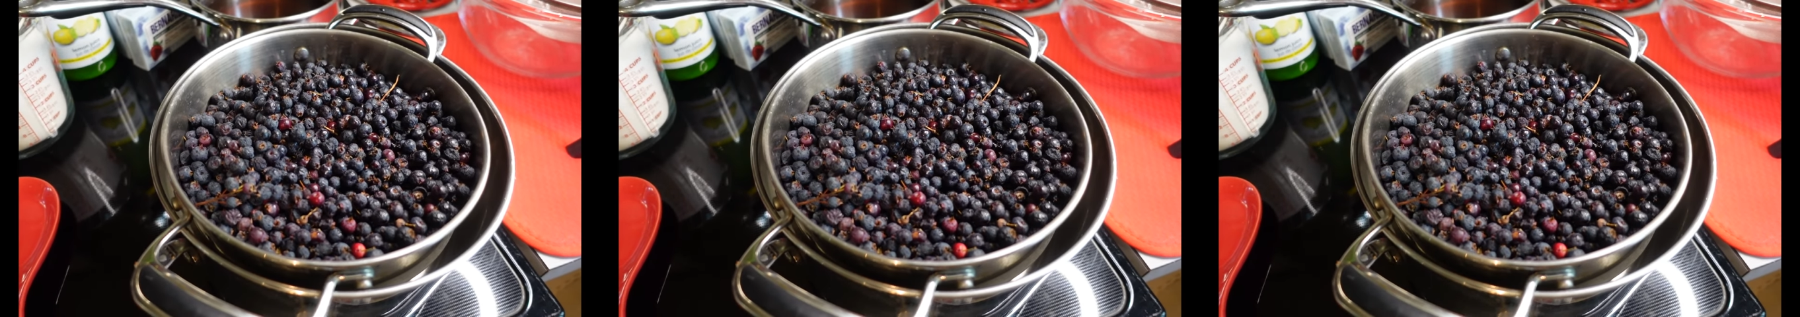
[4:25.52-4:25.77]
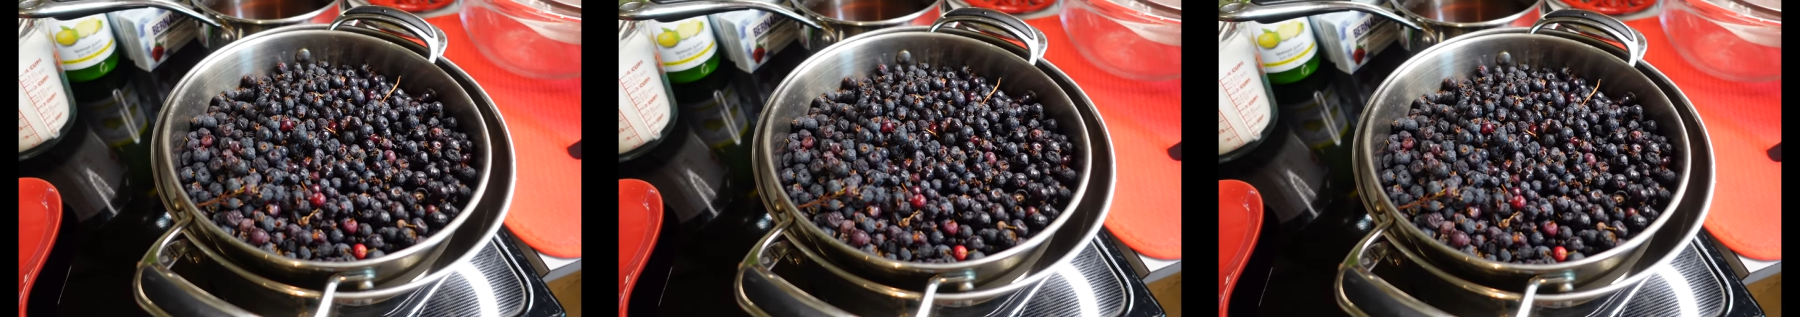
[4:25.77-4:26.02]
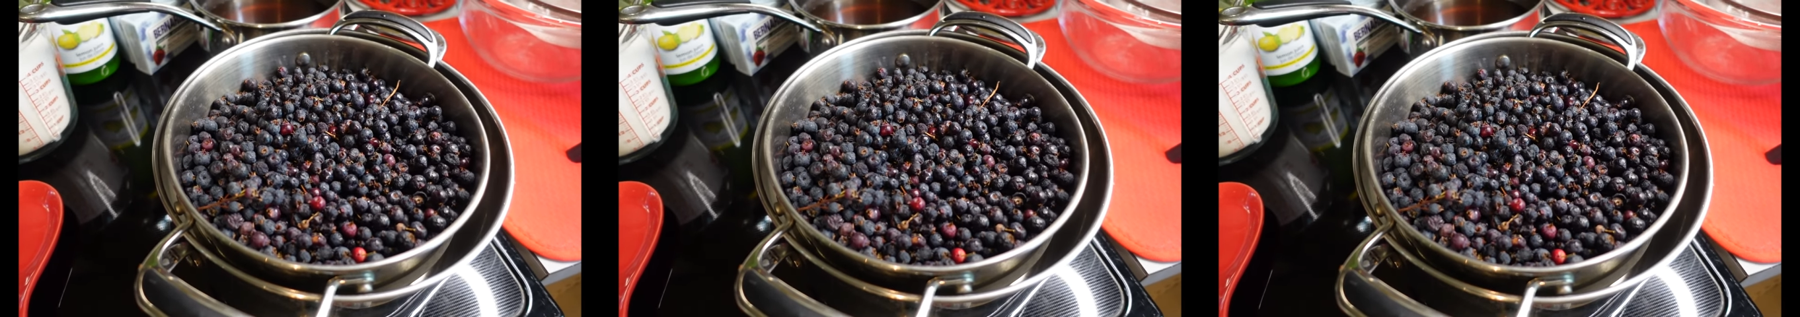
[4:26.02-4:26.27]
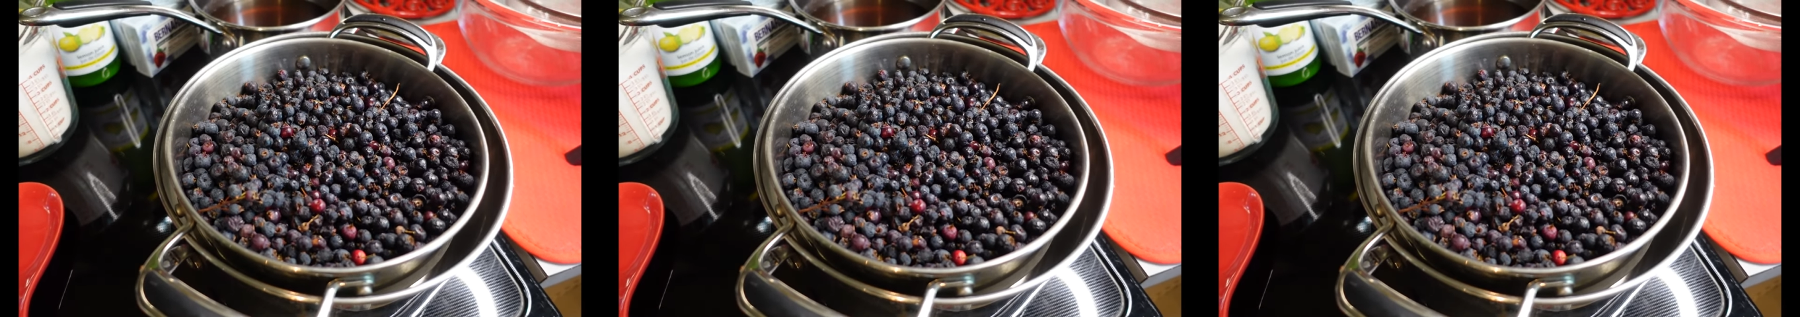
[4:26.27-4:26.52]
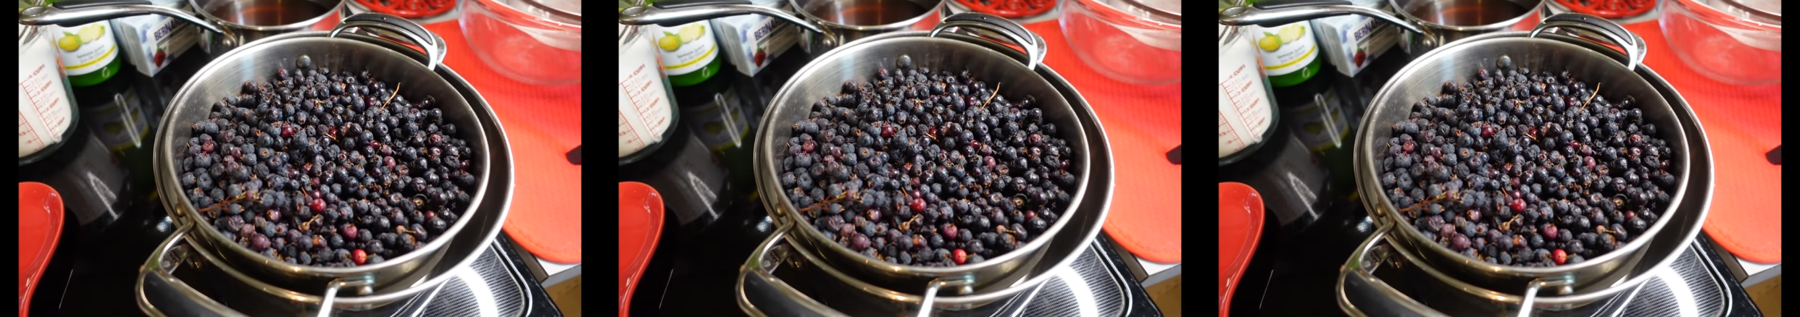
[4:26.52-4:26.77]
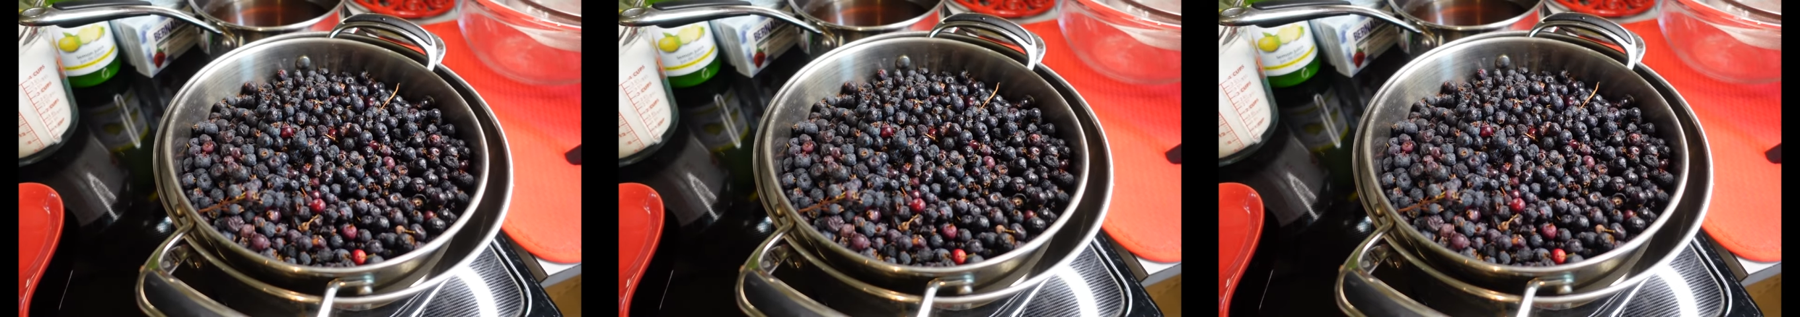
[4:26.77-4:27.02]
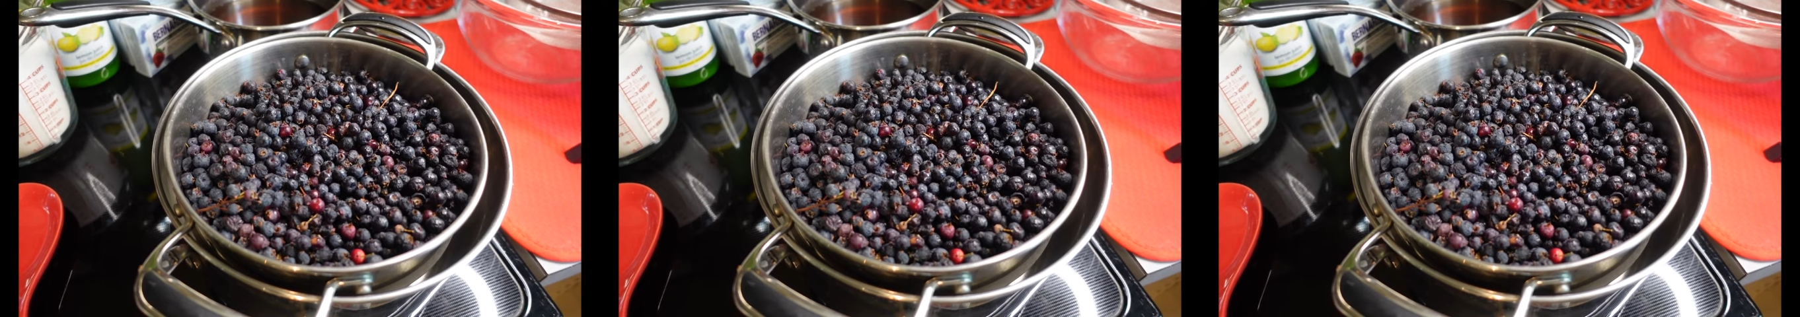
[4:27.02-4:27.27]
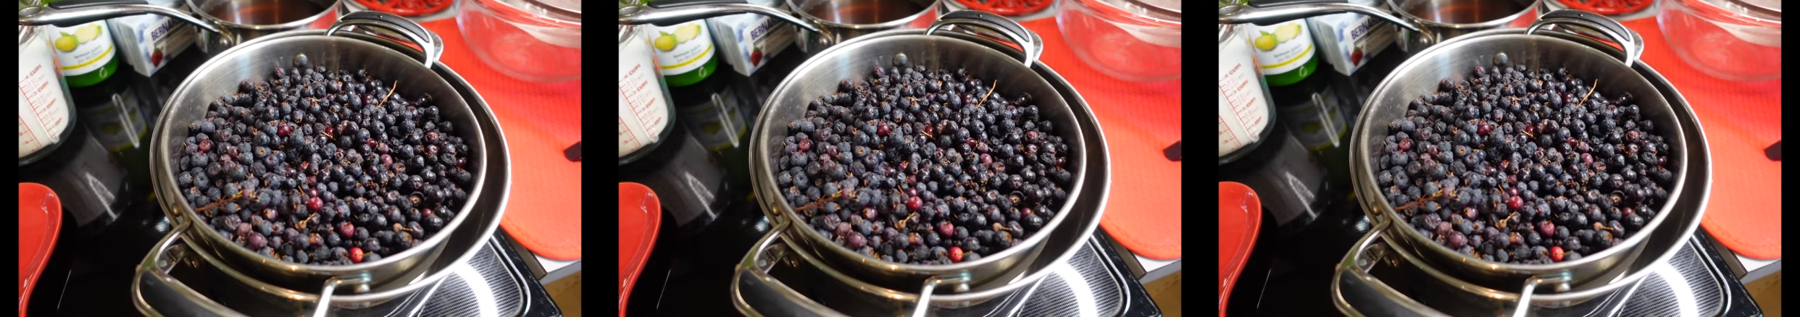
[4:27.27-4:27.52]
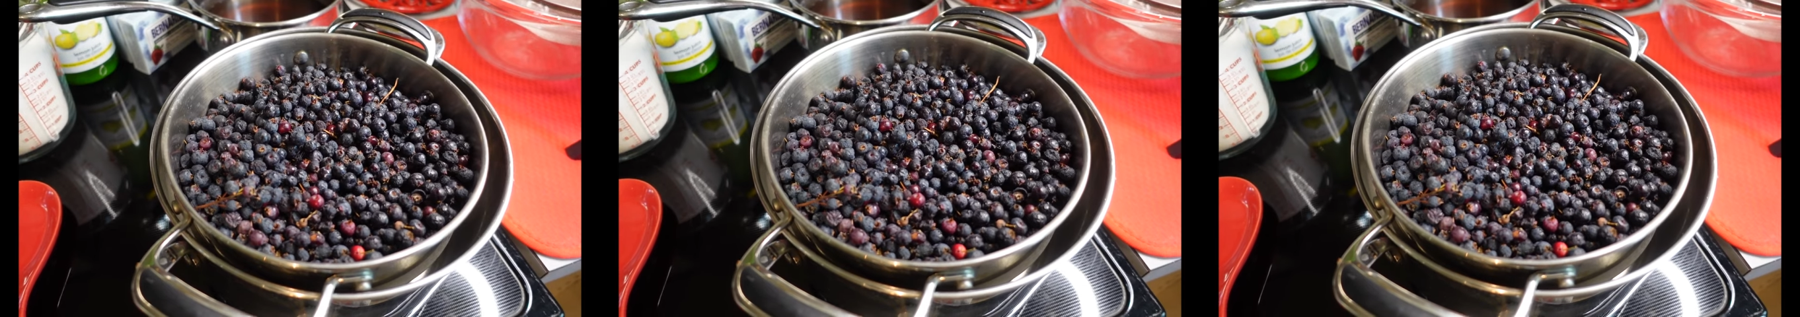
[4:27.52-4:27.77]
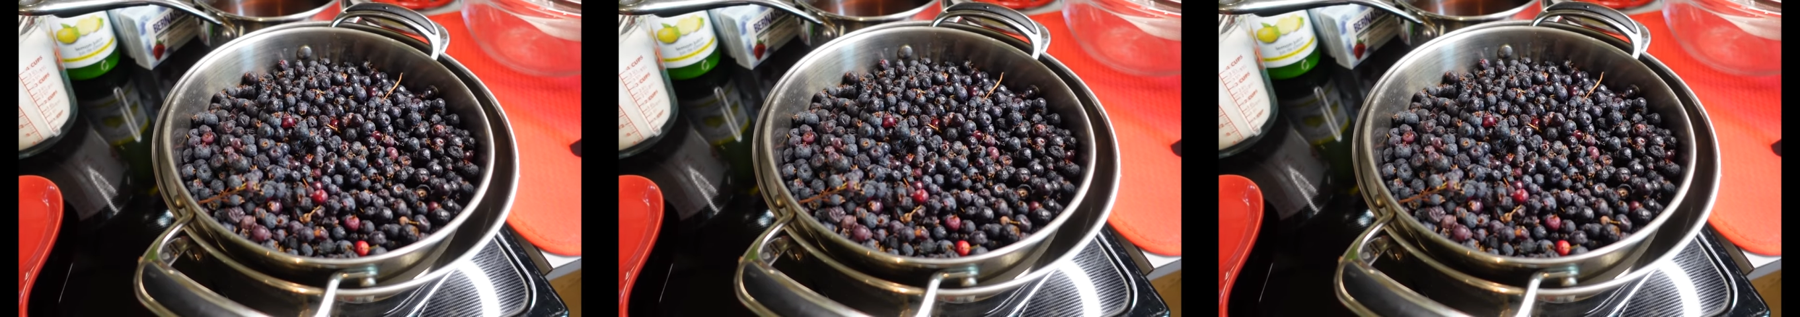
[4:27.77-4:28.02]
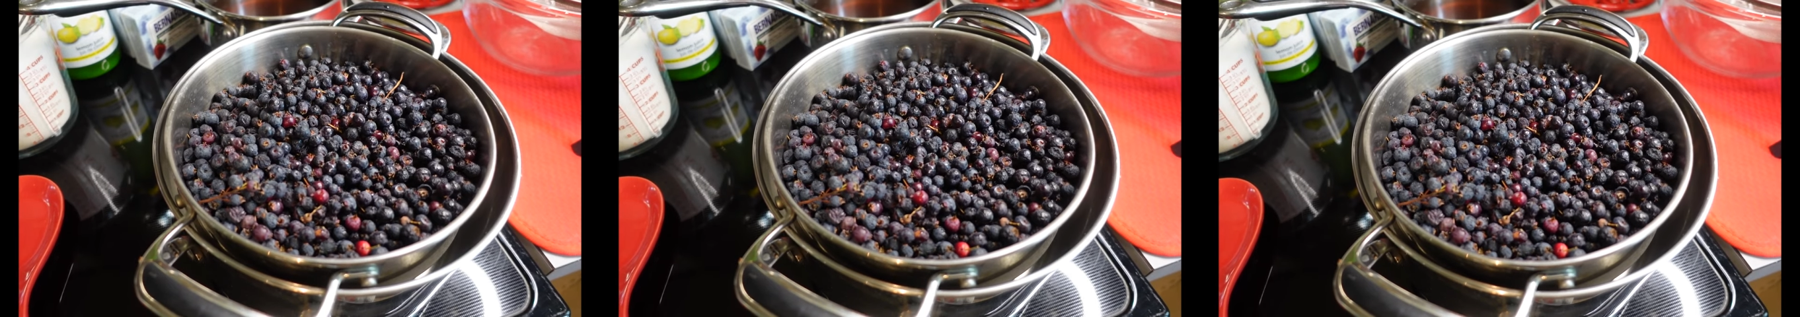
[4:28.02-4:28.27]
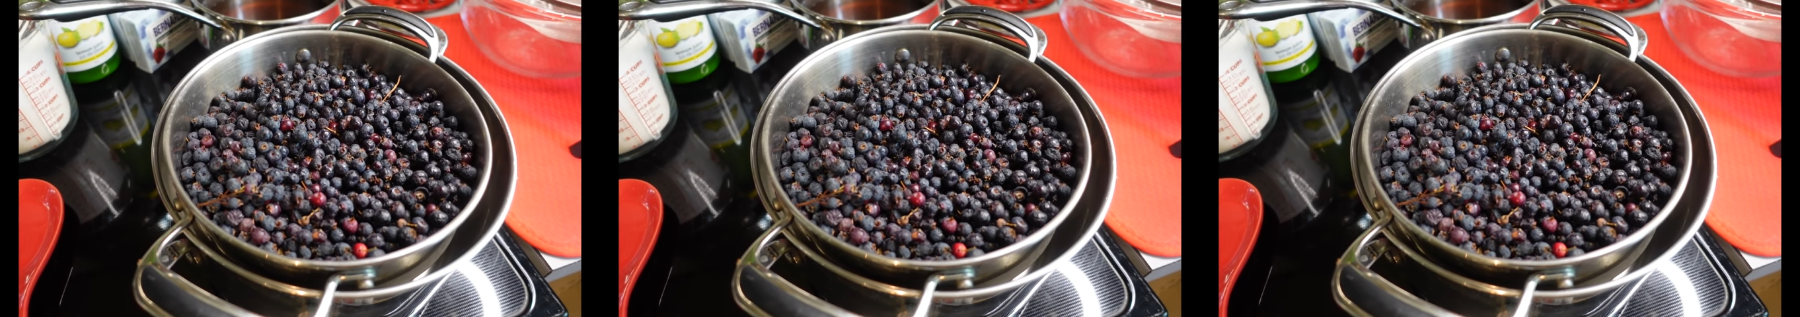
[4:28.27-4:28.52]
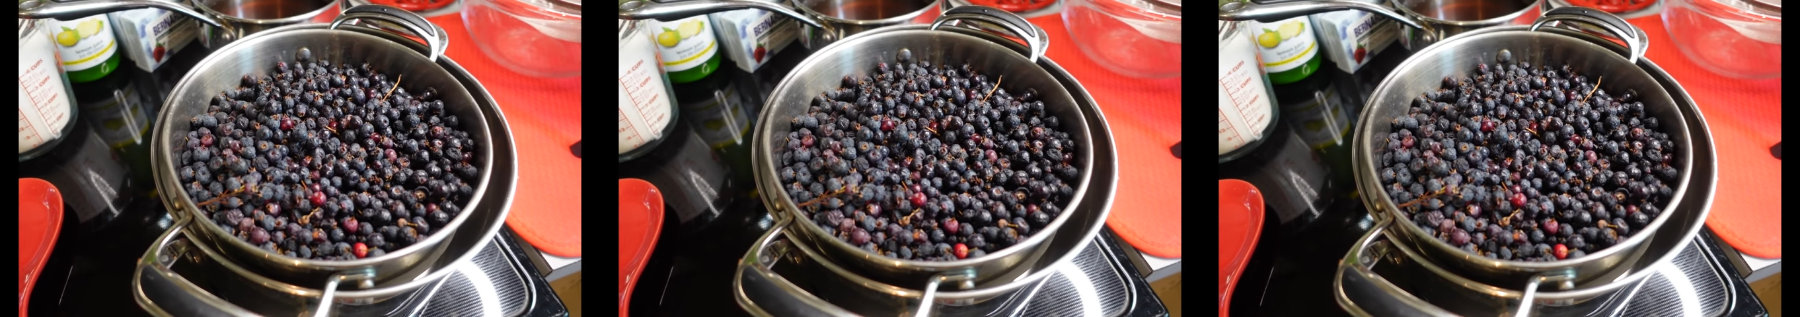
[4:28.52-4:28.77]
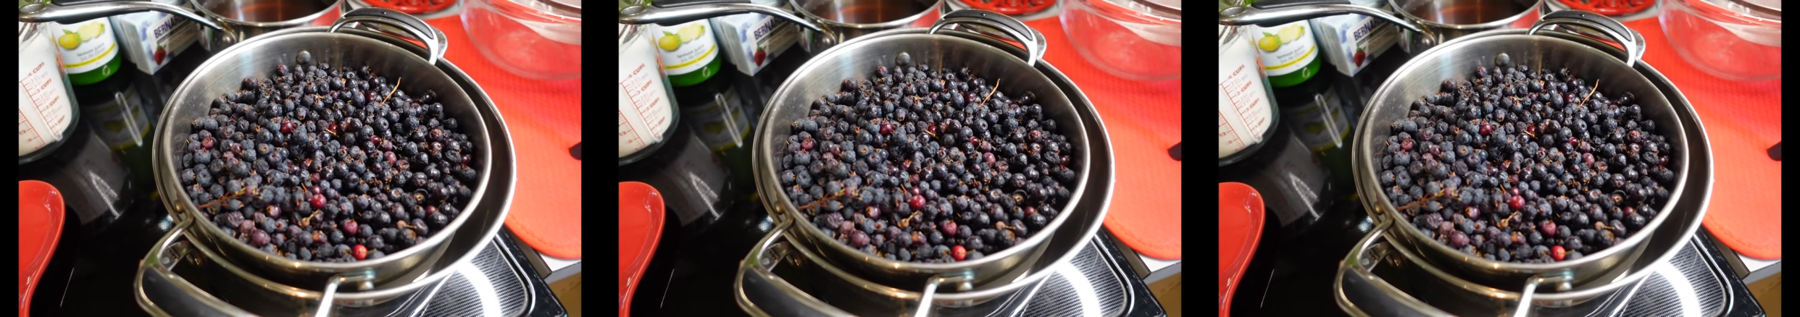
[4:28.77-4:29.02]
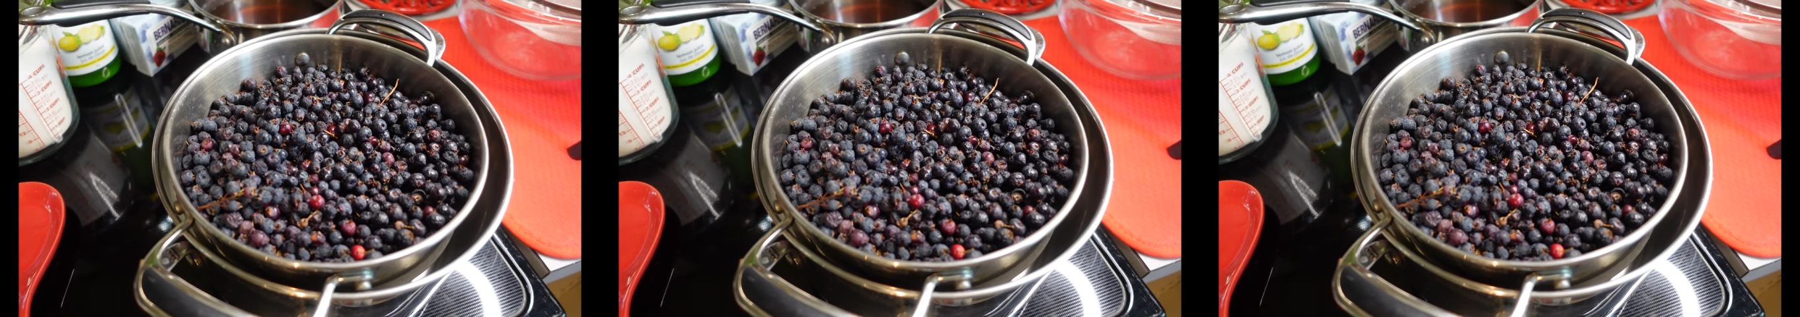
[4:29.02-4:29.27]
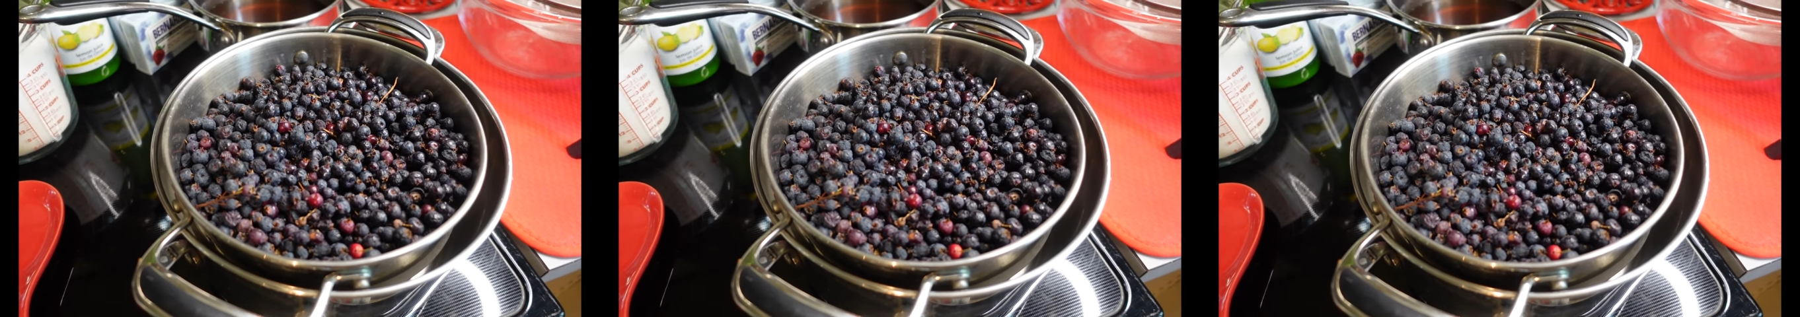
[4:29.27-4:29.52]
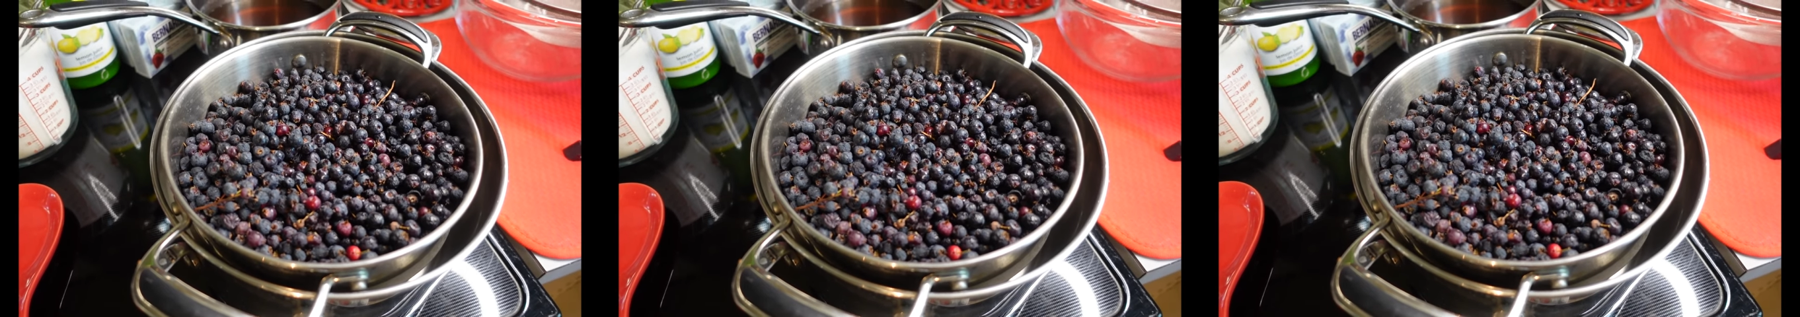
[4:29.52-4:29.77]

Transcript: No face is visible, so there are no lips to read.